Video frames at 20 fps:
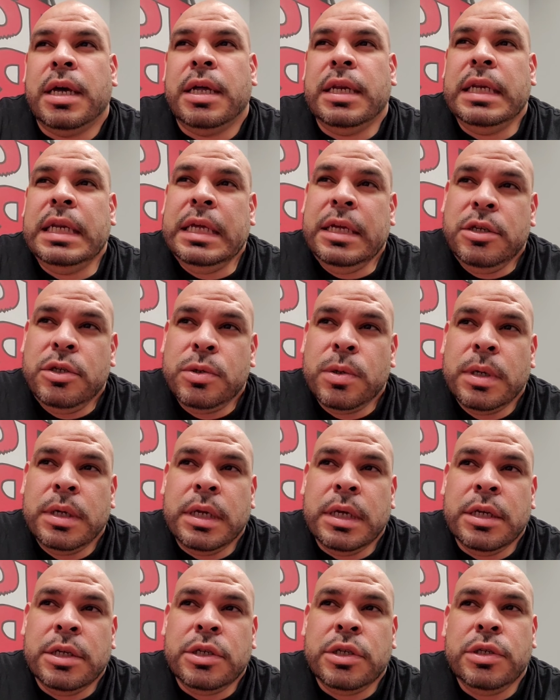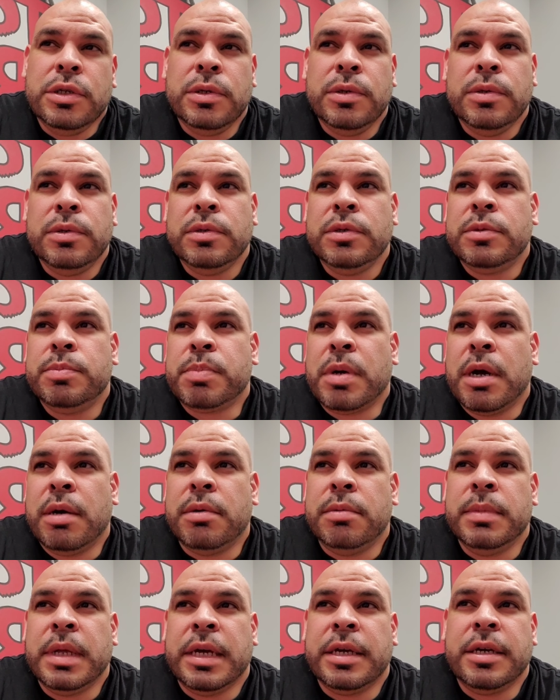knee joint issues,
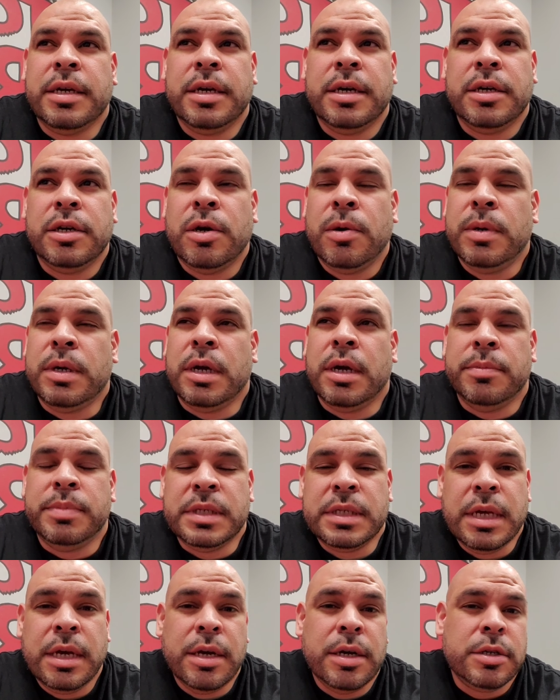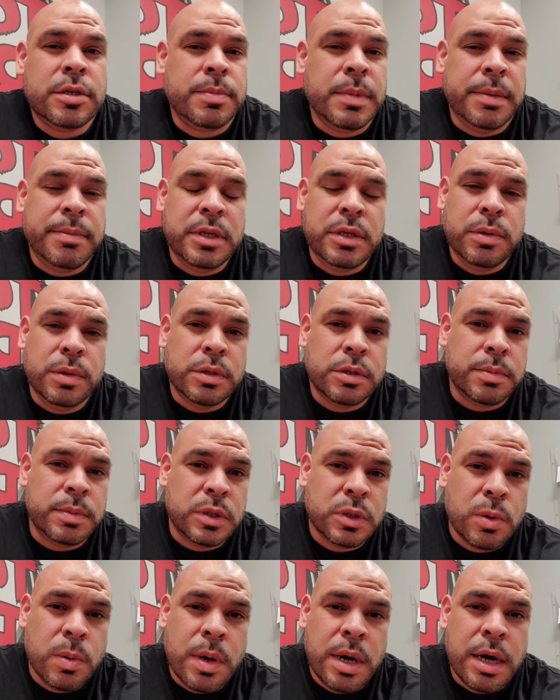problem like going upstairs, maybe doing some
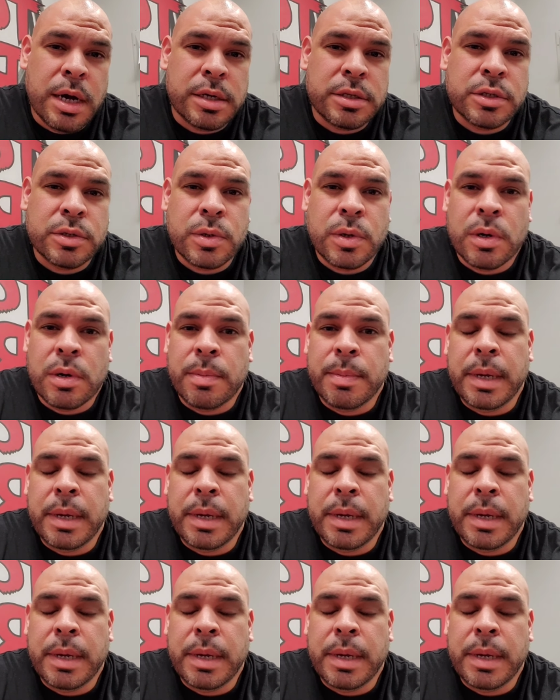squats, or